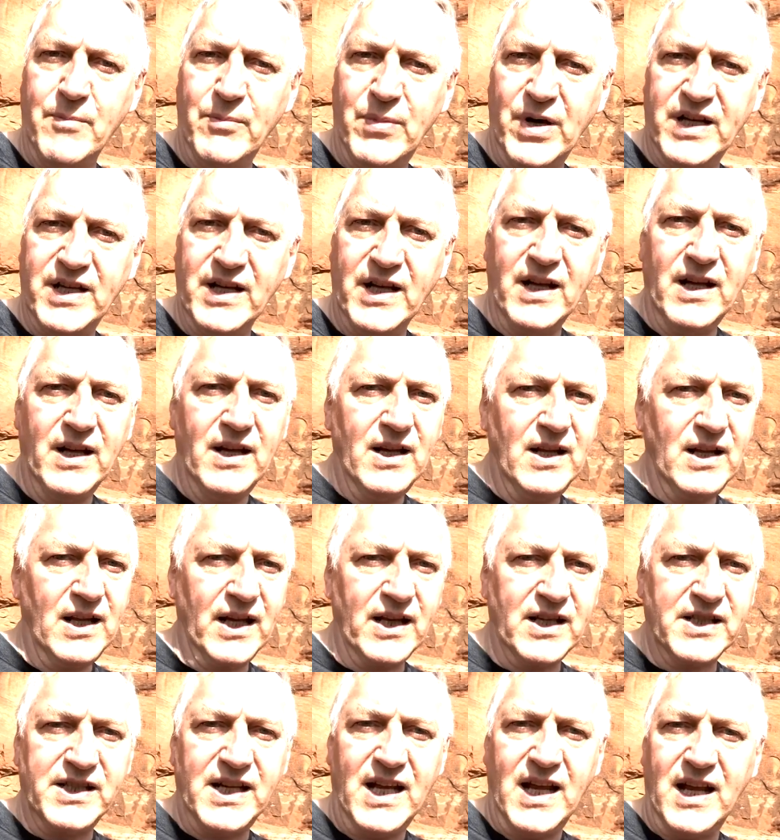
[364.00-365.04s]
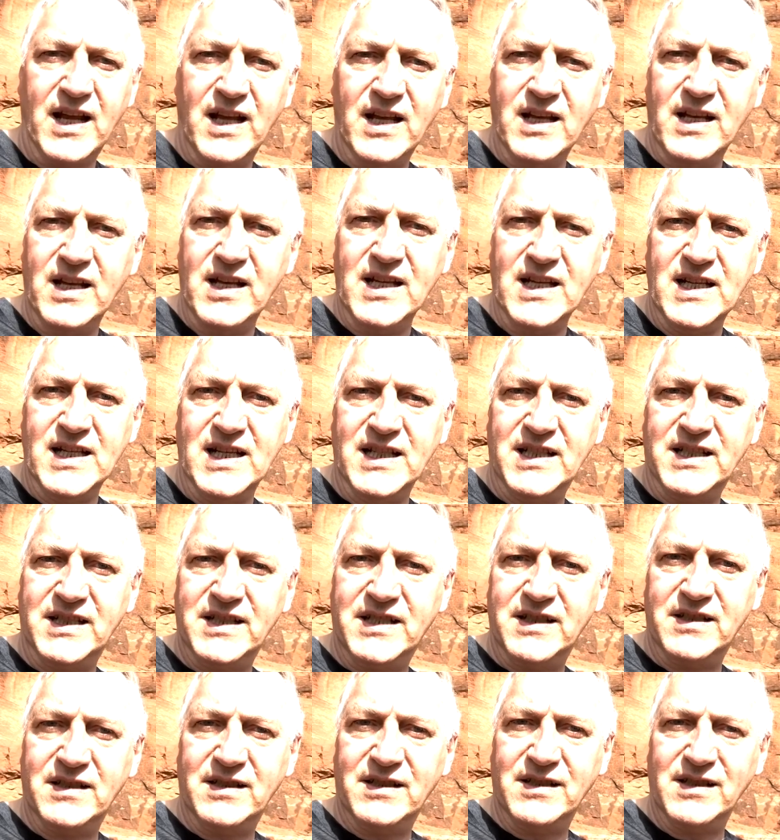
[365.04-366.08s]
But like I say,
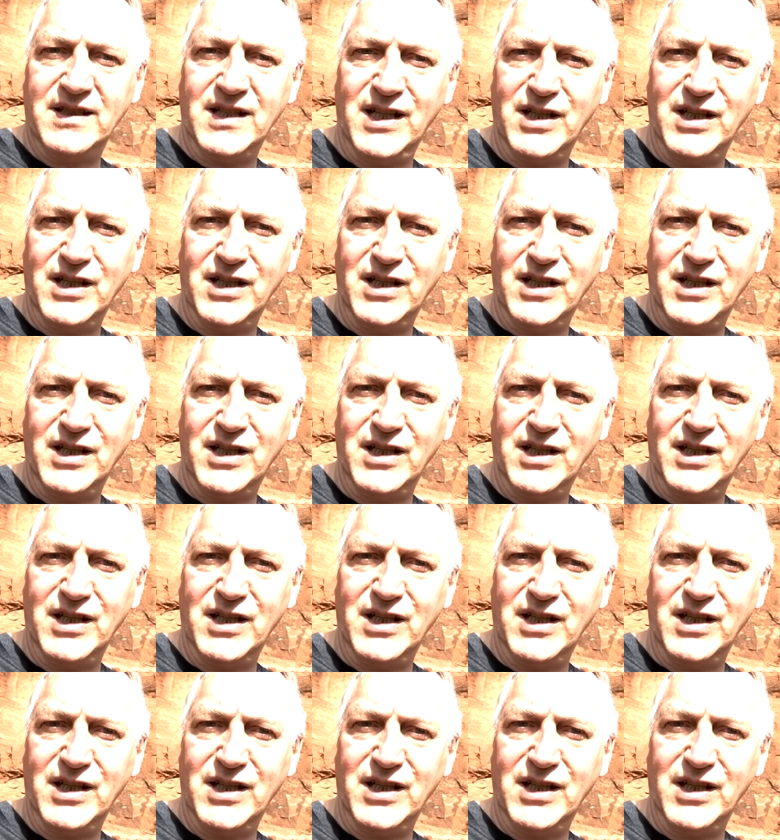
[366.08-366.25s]
it's